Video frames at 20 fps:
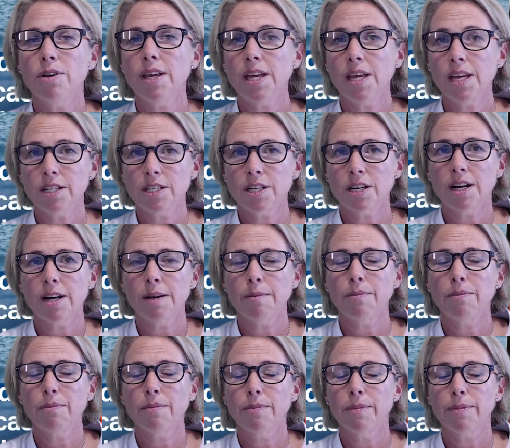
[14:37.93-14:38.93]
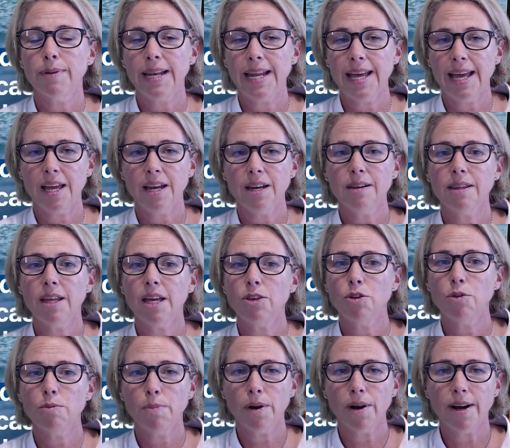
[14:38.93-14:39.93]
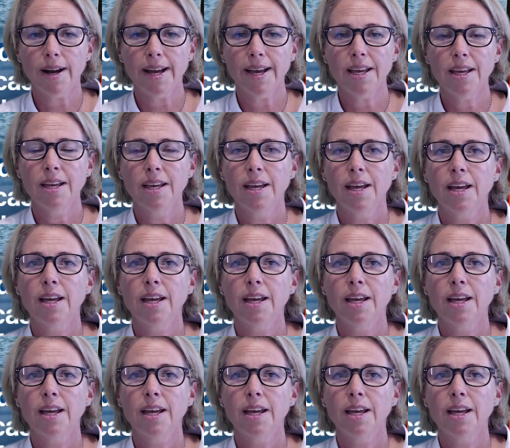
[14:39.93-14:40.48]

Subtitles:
airtime plan that you buy